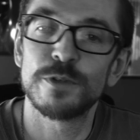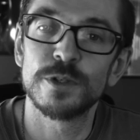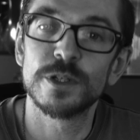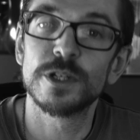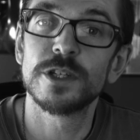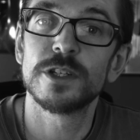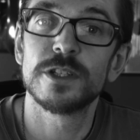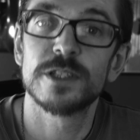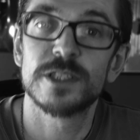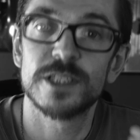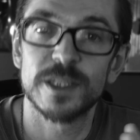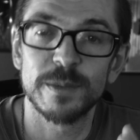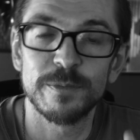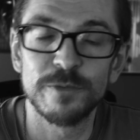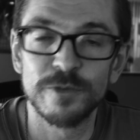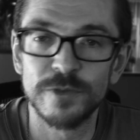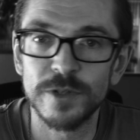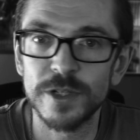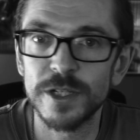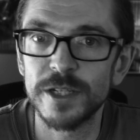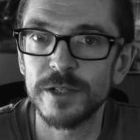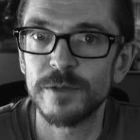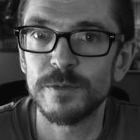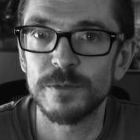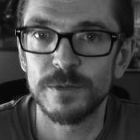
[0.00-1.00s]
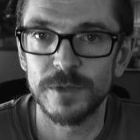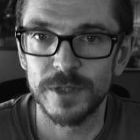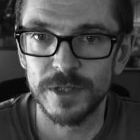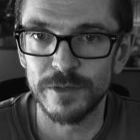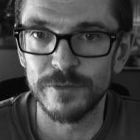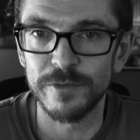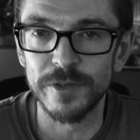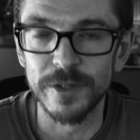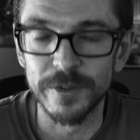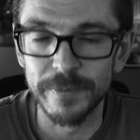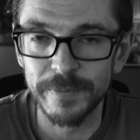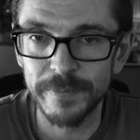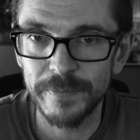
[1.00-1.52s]
you're going to subvert one
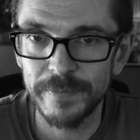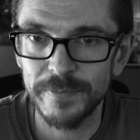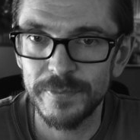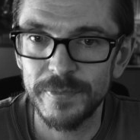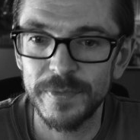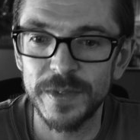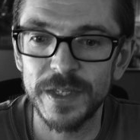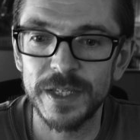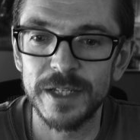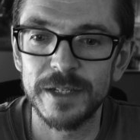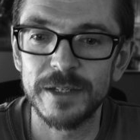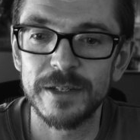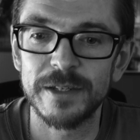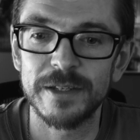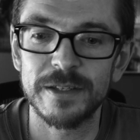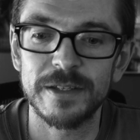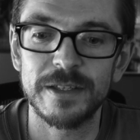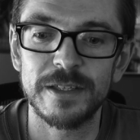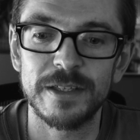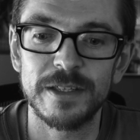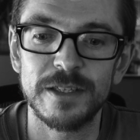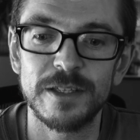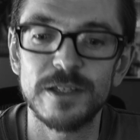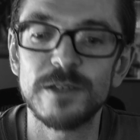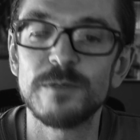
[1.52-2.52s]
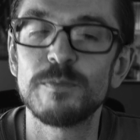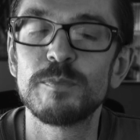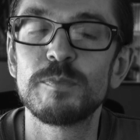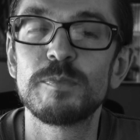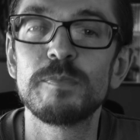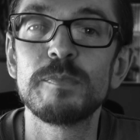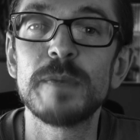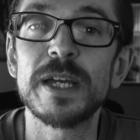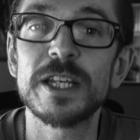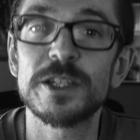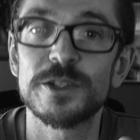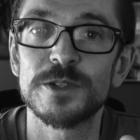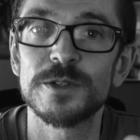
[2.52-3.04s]
of them, then
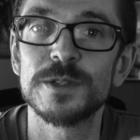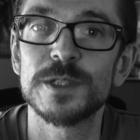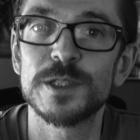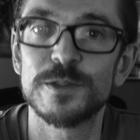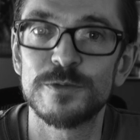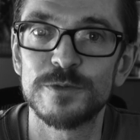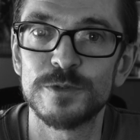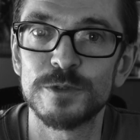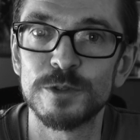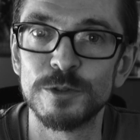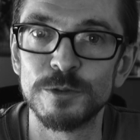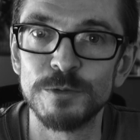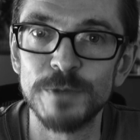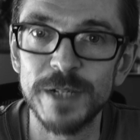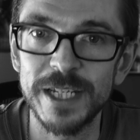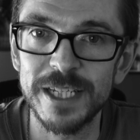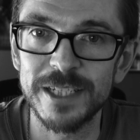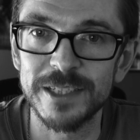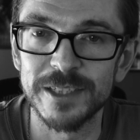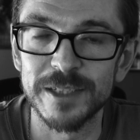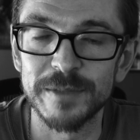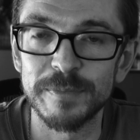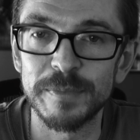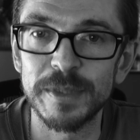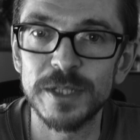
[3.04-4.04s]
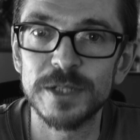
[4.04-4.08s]
make sure it's for a reason,